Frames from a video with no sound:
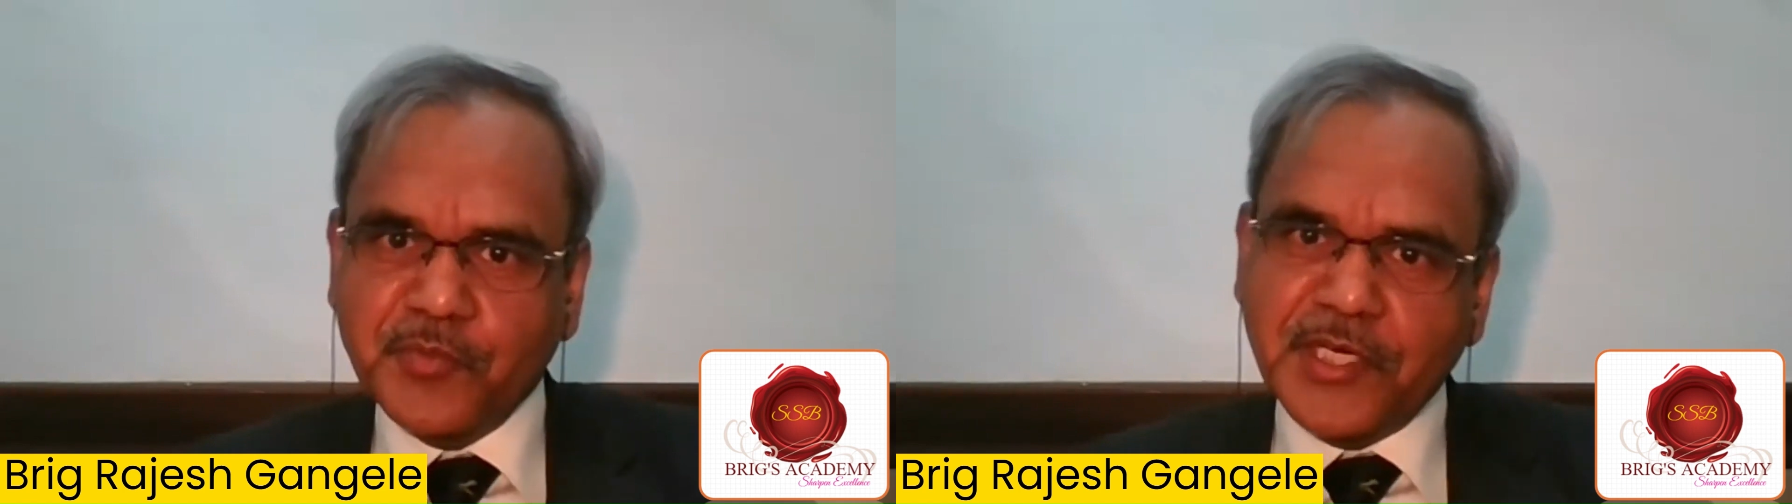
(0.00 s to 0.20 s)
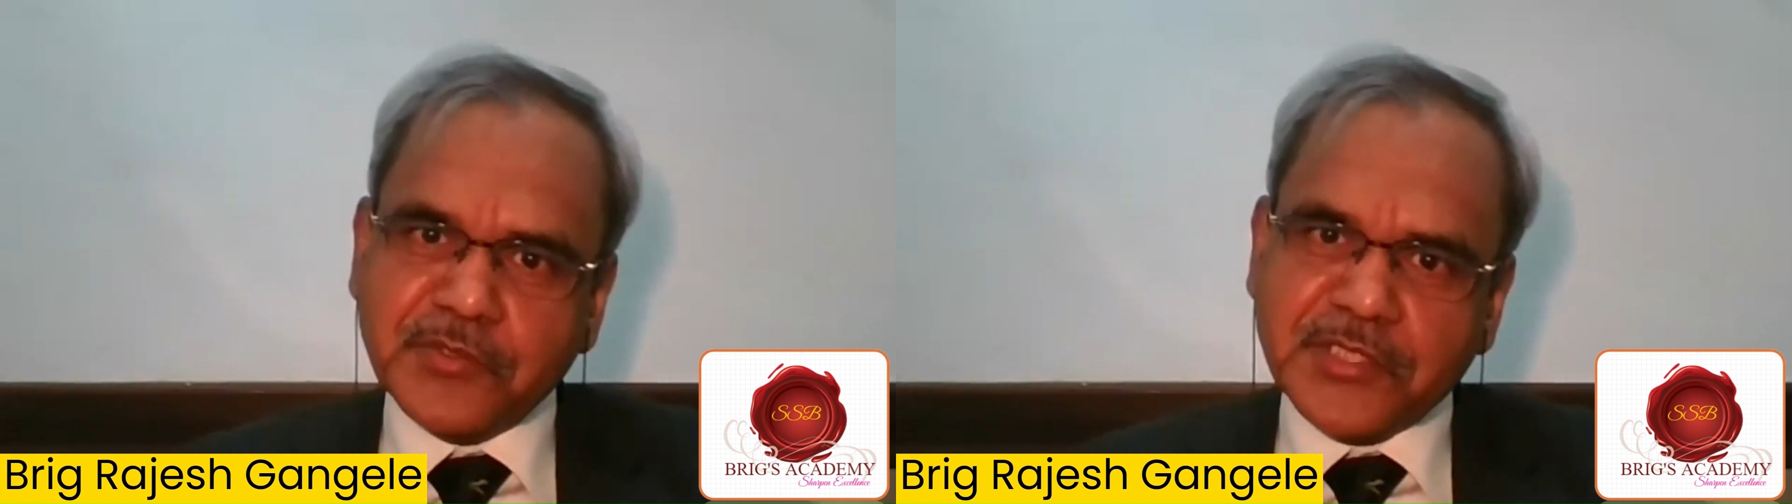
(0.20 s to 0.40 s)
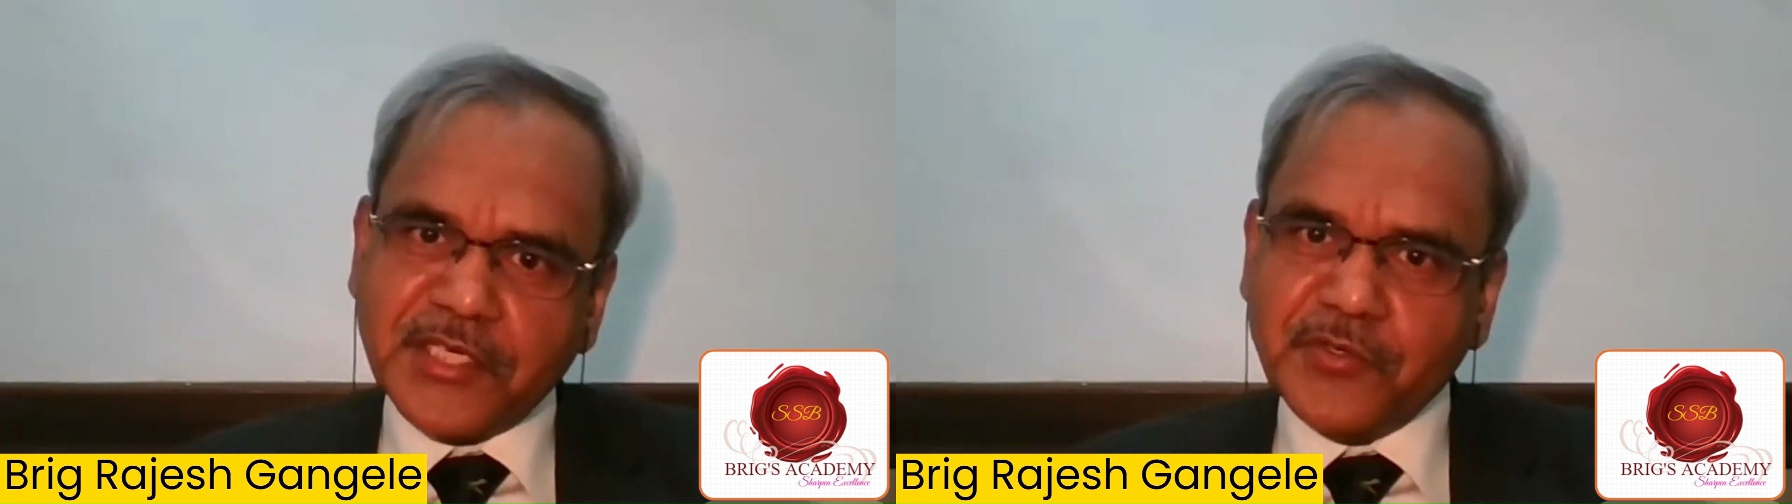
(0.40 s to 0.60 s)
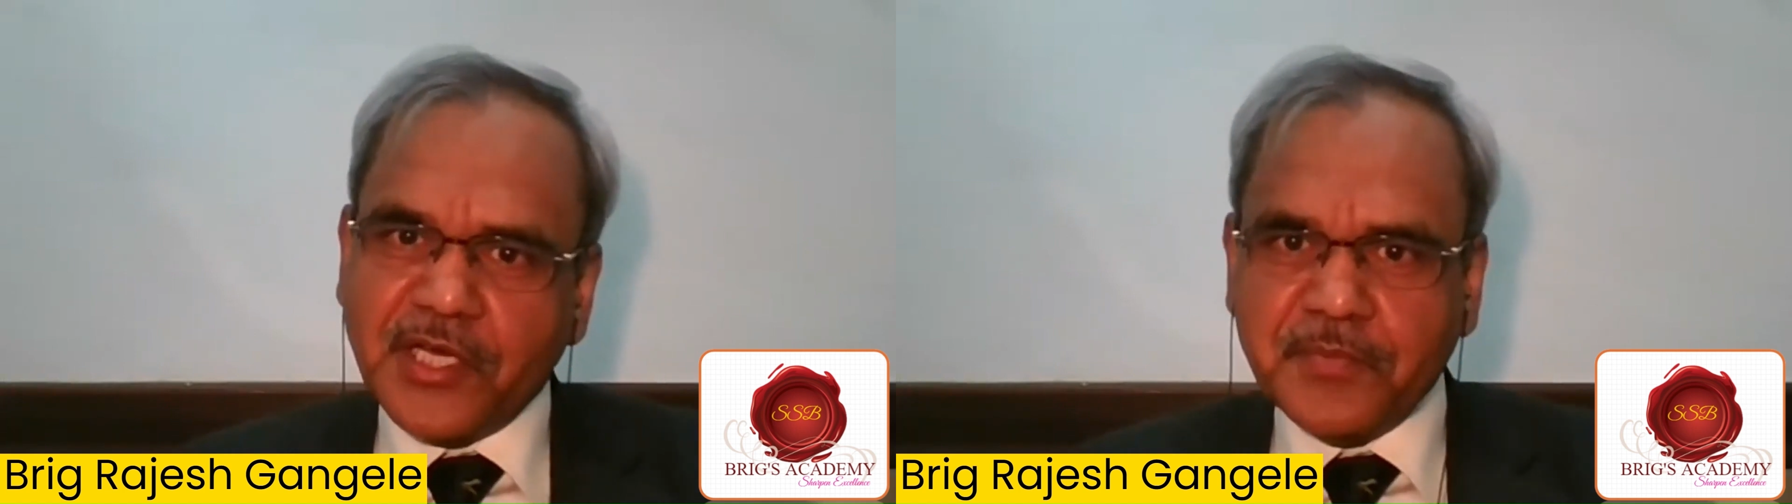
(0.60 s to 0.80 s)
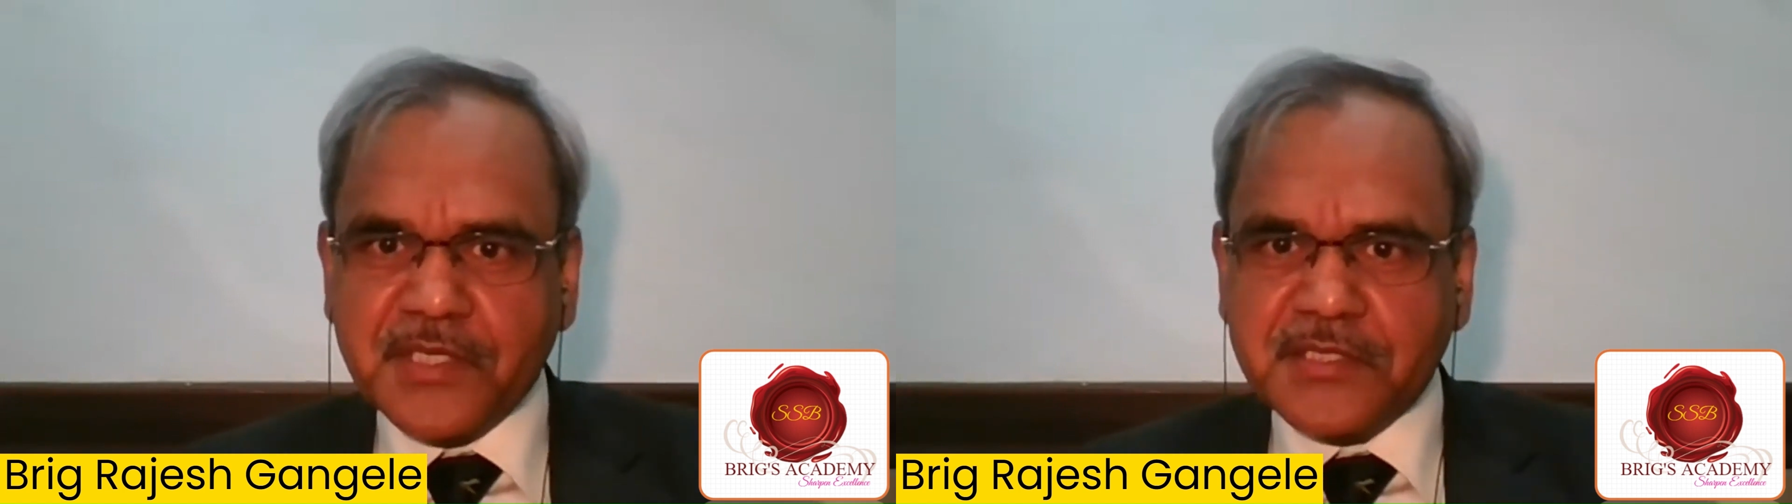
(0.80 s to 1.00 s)
You mean to say you
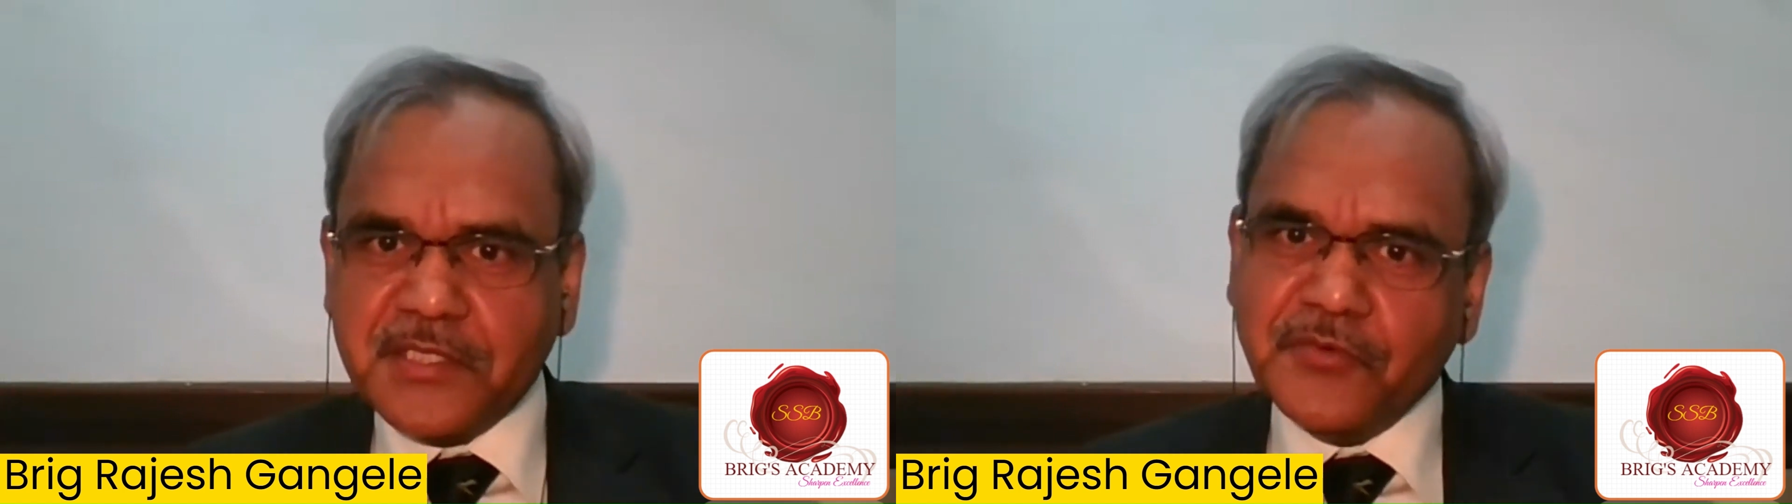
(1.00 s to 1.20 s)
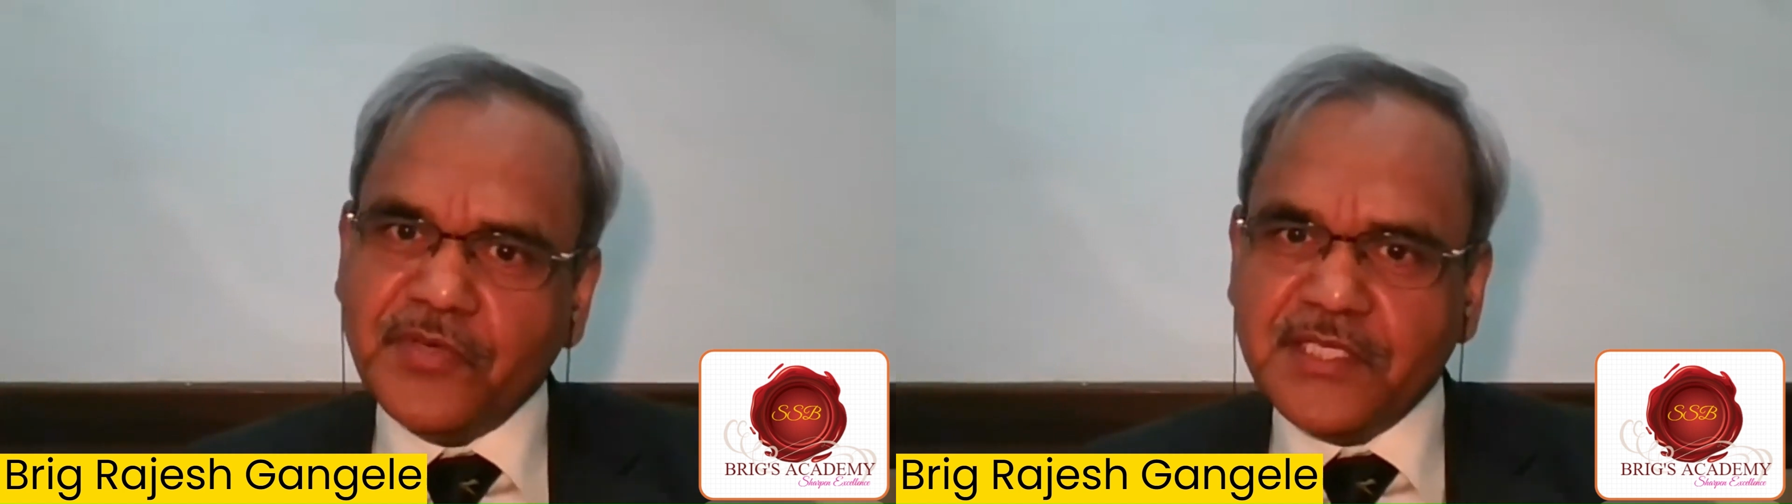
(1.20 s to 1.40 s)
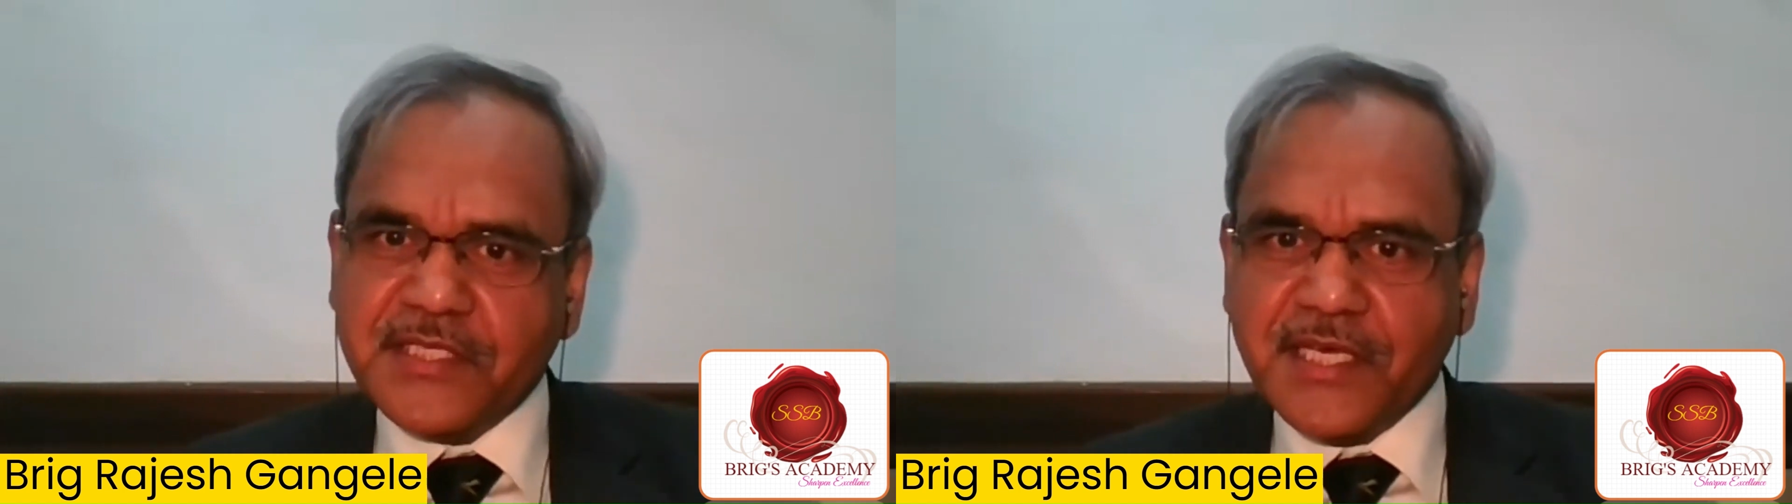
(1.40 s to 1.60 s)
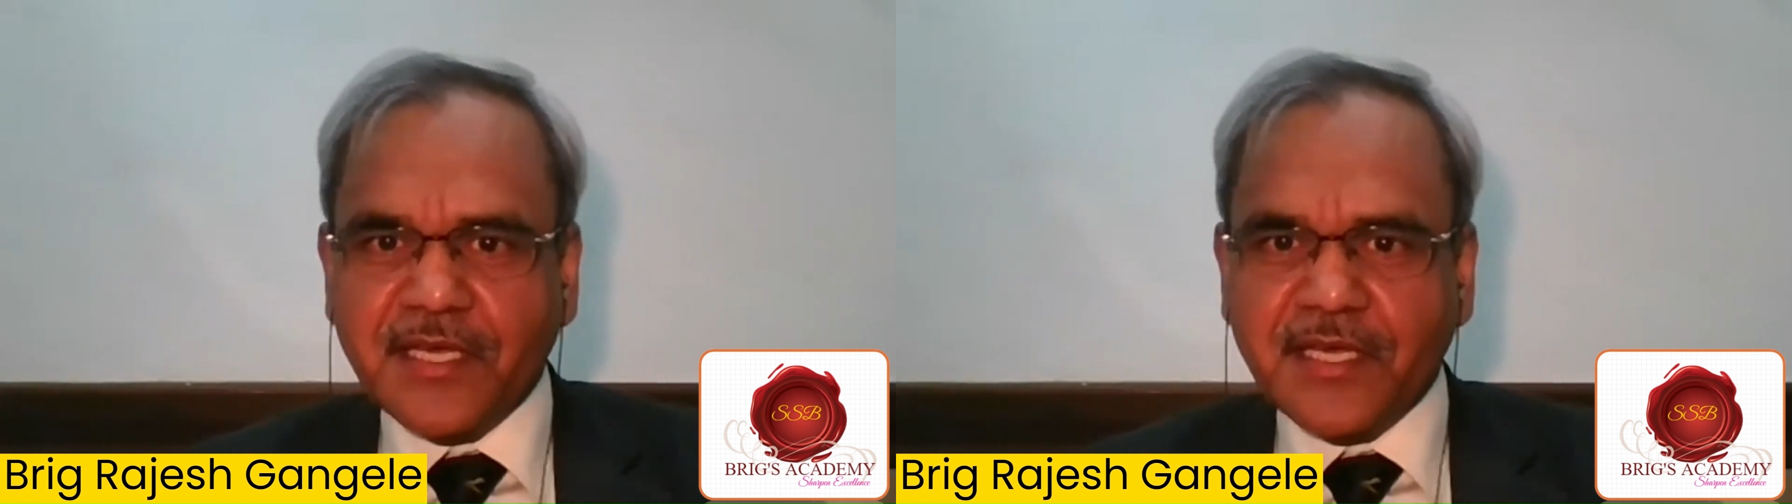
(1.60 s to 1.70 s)
are a person who will say,